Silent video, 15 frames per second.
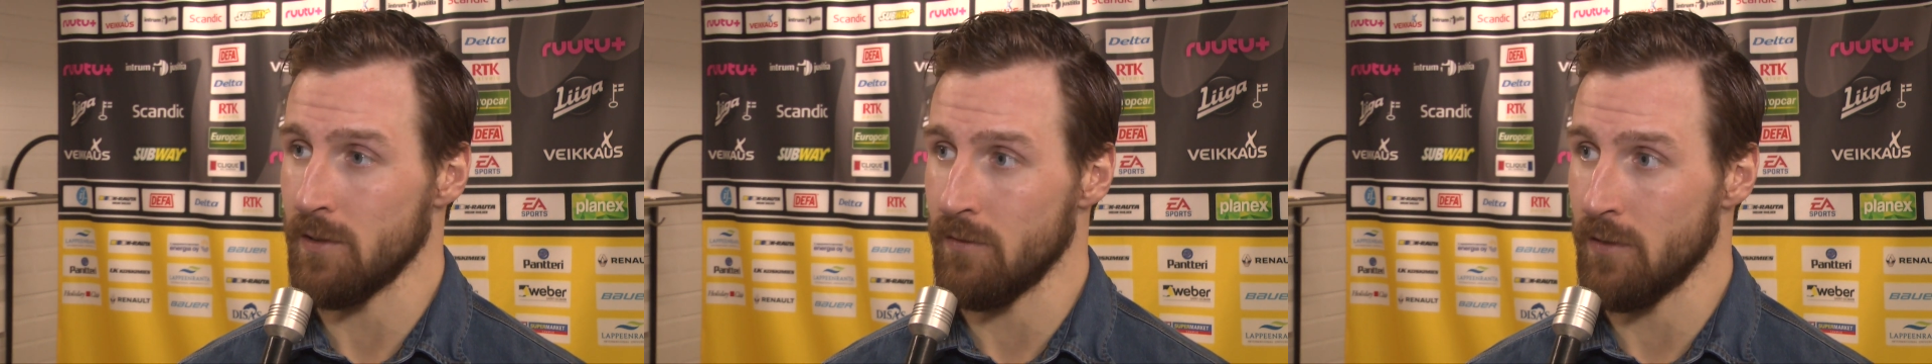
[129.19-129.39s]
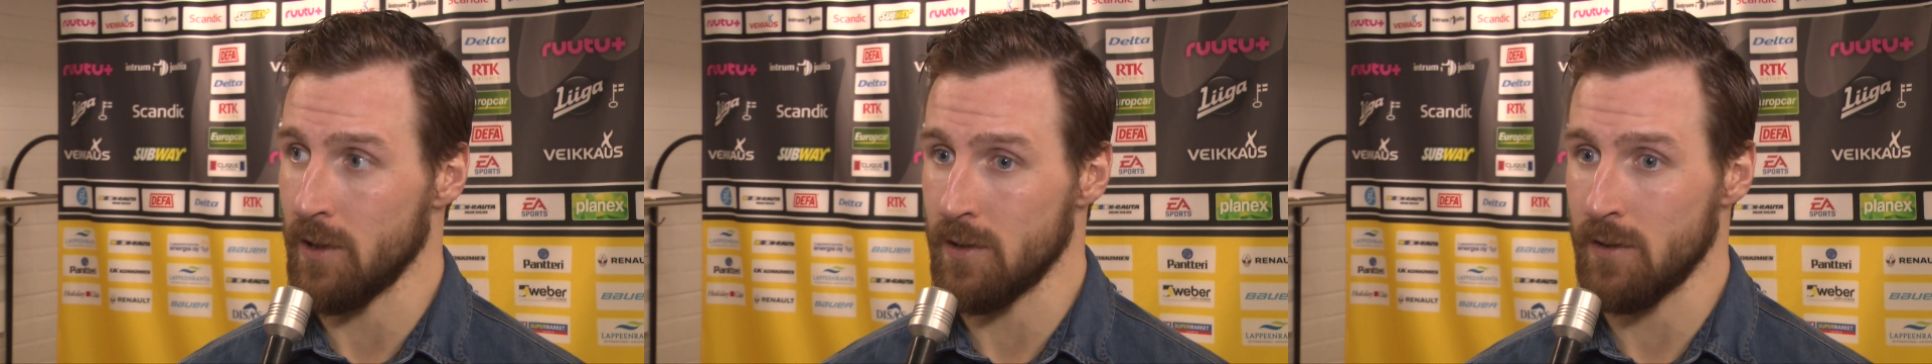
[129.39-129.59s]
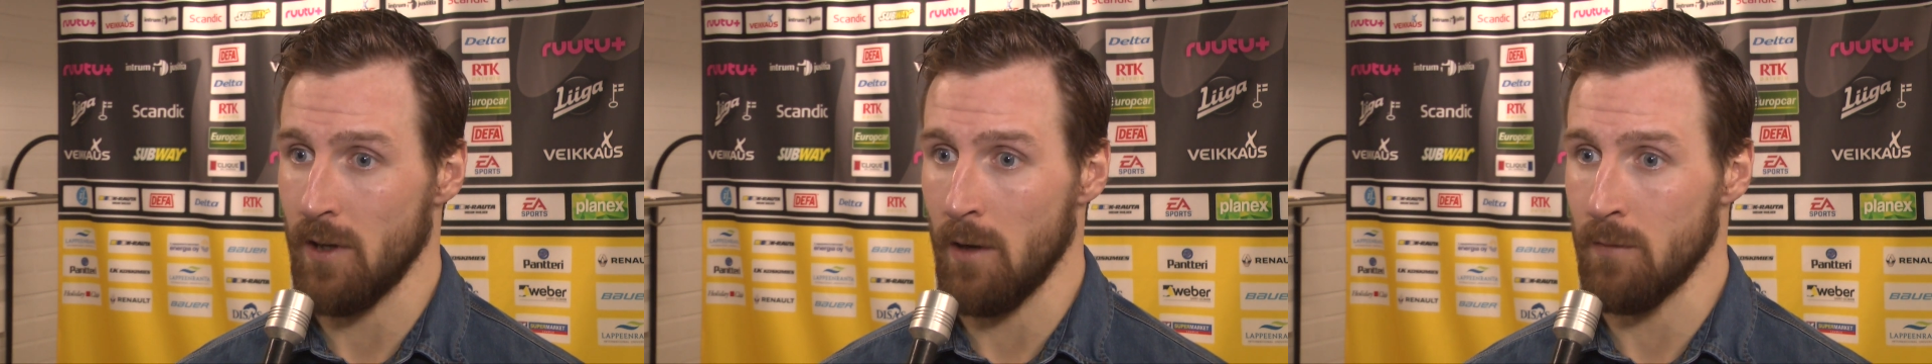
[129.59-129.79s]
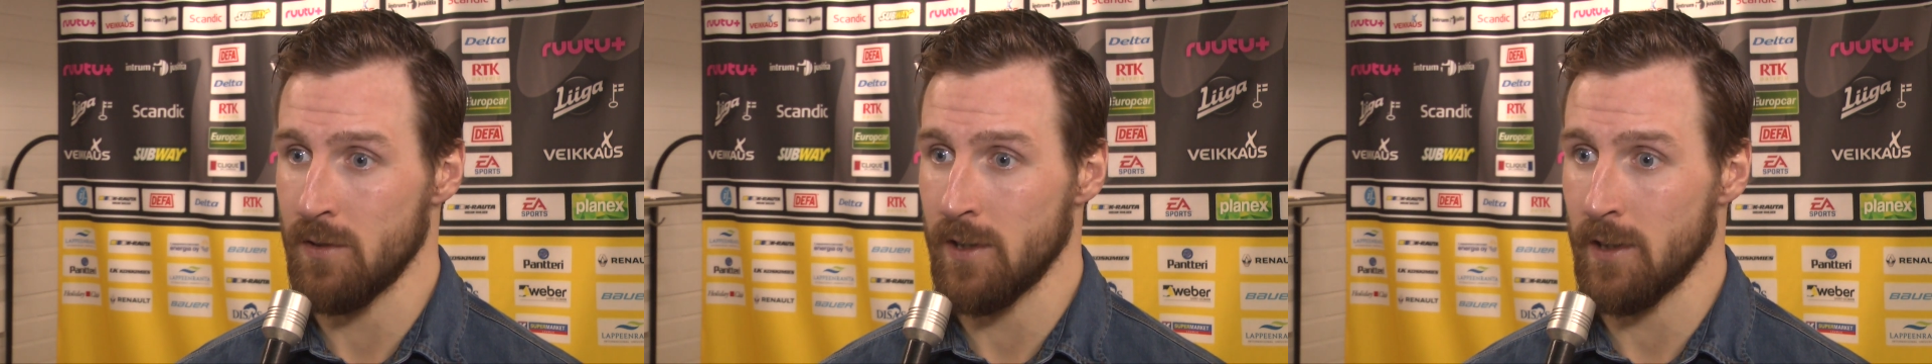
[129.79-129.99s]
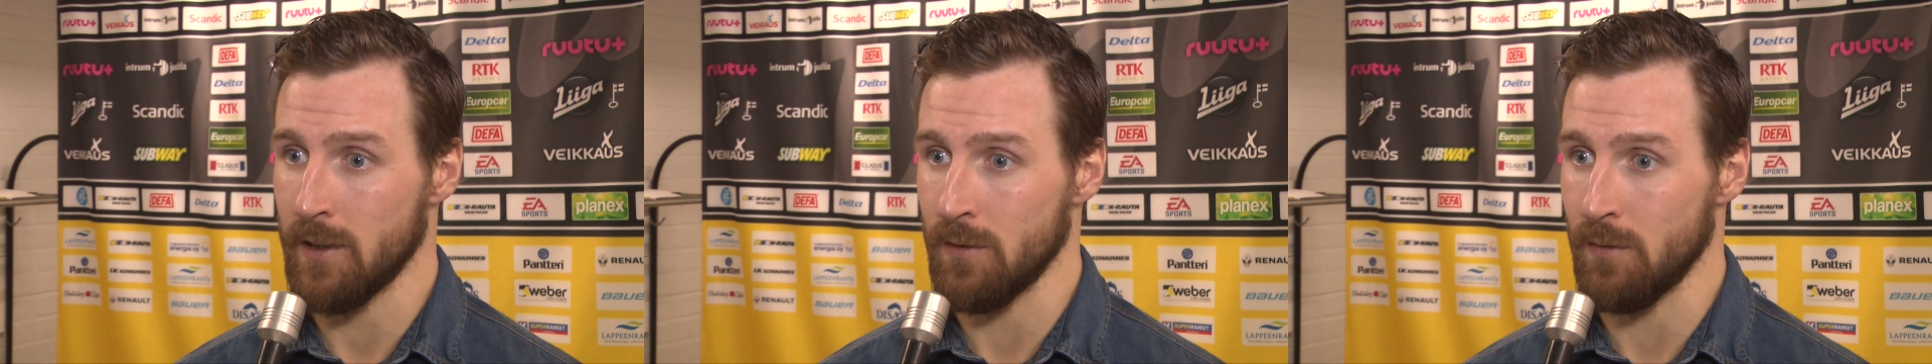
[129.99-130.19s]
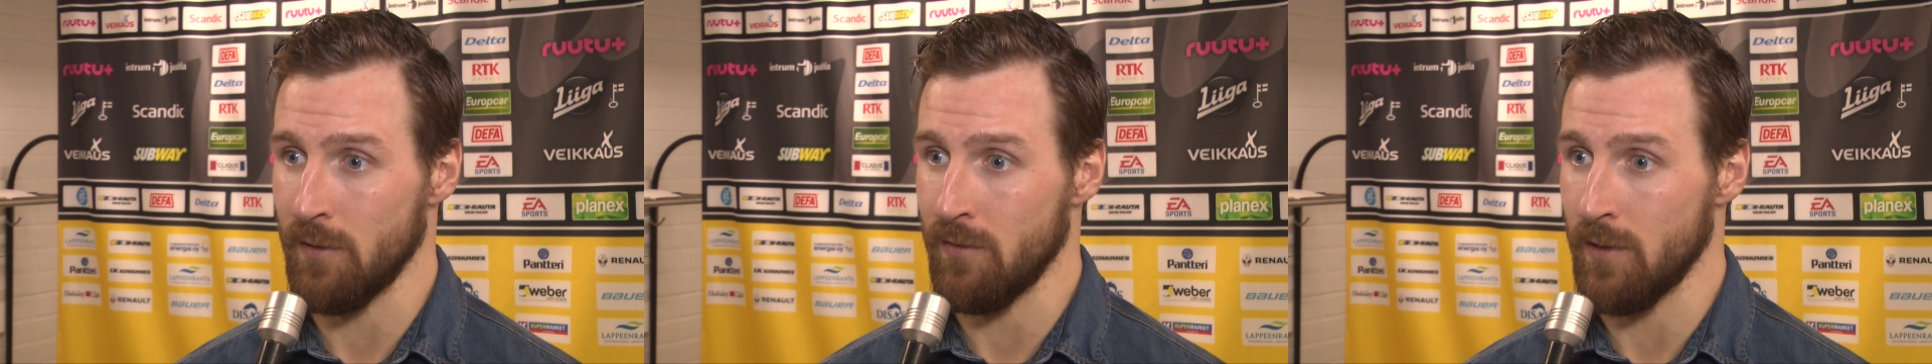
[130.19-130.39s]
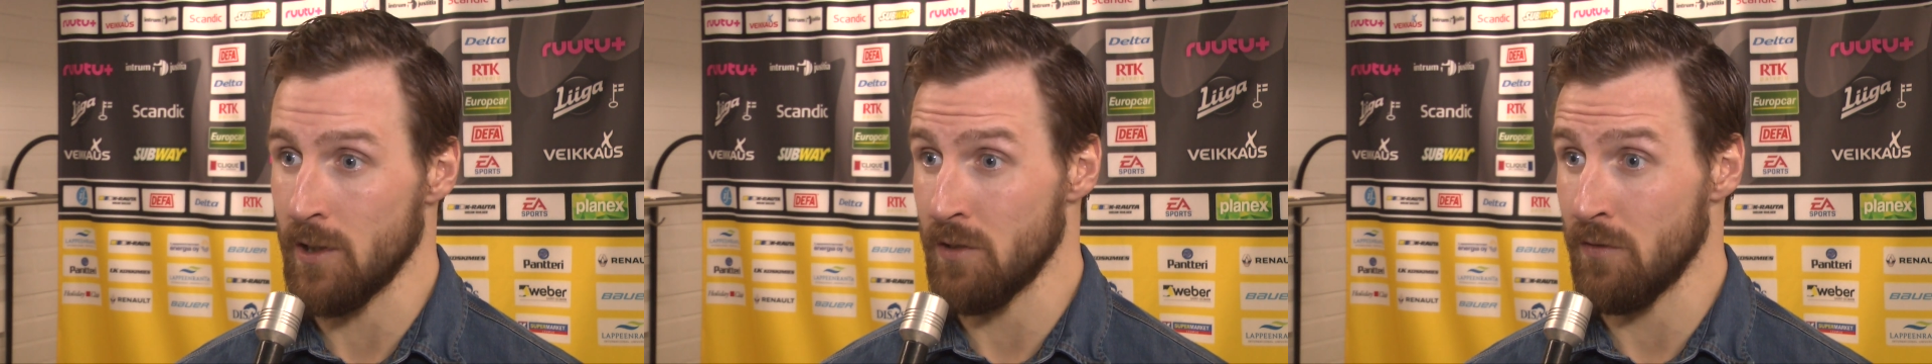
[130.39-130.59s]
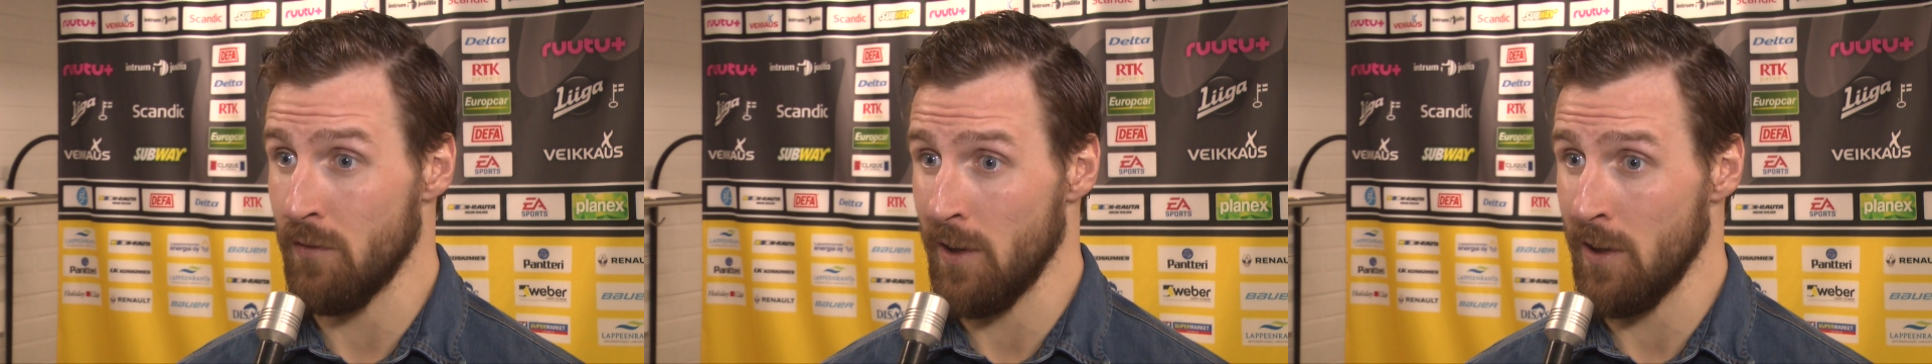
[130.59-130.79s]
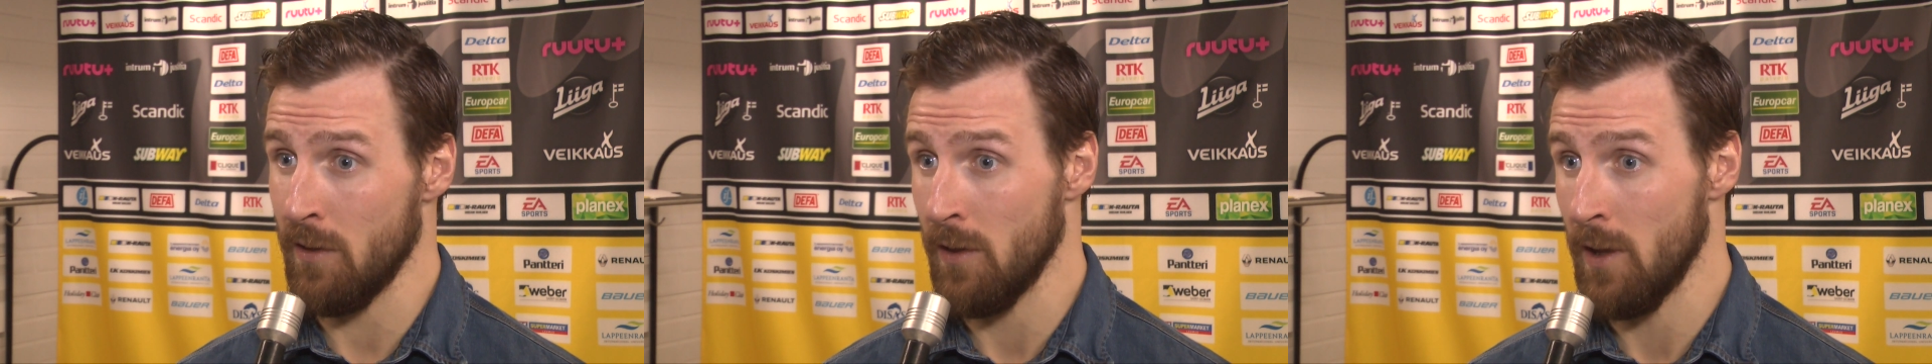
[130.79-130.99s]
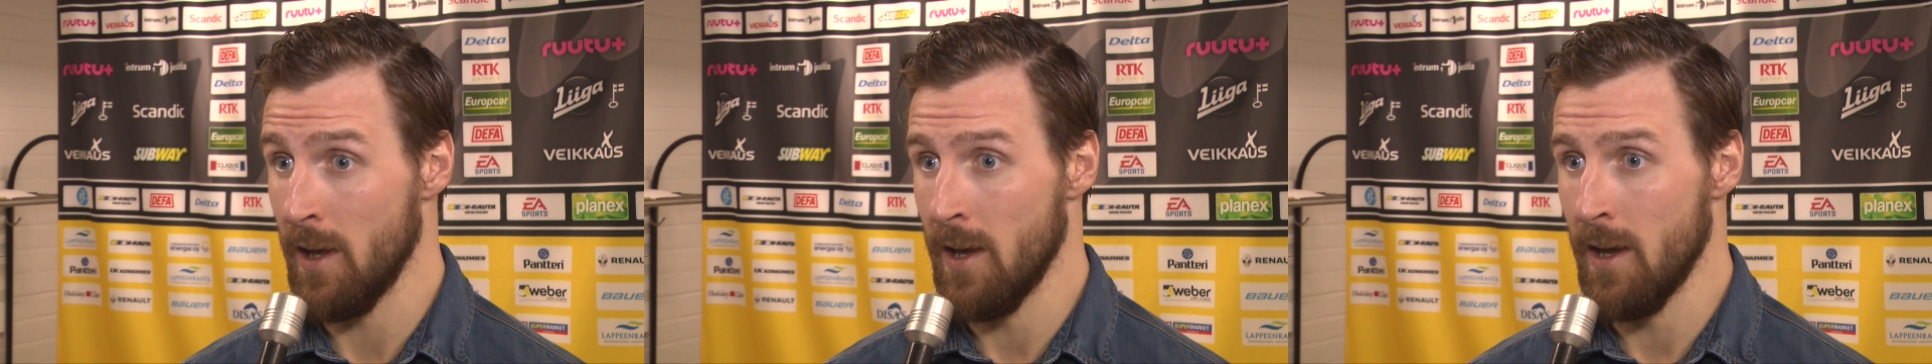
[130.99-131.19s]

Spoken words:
to finish top six. We finished fifth.